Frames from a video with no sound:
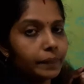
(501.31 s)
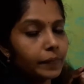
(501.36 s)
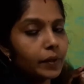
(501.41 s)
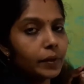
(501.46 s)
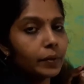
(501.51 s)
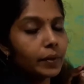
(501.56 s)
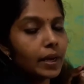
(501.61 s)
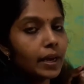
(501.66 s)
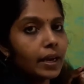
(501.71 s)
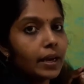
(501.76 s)

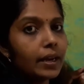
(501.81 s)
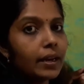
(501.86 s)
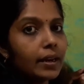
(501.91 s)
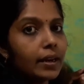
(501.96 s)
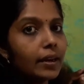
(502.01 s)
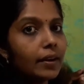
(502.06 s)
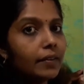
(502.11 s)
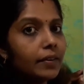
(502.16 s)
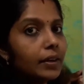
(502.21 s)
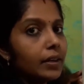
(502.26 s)
Okay. It
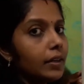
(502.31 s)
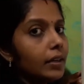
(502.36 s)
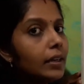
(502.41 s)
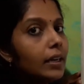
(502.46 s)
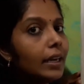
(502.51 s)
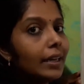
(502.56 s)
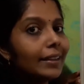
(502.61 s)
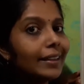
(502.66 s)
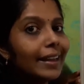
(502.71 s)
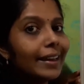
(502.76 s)
never,
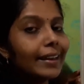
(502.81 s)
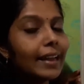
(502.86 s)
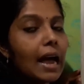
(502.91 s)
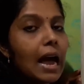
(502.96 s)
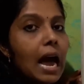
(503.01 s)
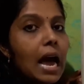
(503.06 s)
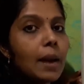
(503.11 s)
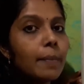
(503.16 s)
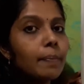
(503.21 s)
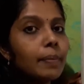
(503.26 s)
that
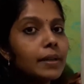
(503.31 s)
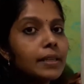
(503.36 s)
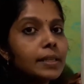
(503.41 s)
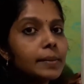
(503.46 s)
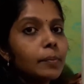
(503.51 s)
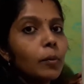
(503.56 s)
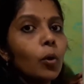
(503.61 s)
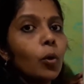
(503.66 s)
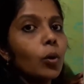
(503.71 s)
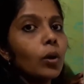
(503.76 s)
R plus
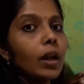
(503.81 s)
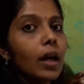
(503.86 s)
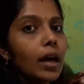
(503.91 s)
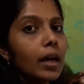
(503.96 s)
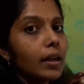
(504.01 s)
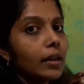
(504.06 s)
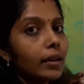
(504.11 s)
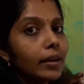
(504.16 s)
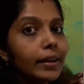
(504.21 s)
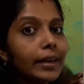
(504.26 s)

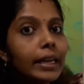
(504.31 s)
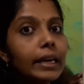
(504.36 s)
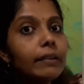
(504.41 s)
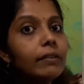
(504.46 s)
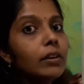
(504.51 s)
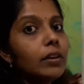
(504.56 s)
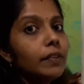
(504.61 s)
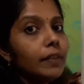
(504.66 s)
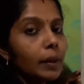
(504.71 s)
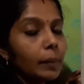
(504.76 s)
molar
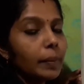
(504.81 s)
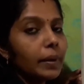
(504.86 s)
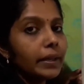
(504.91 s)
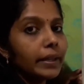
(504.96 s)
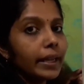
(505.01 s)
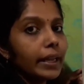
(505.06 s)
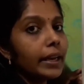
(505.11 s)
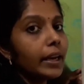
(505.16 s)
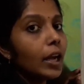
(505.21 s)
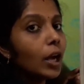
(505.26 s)
never will be
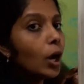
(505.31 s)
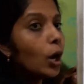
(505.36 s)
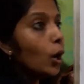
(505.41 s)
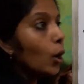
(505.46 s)
there.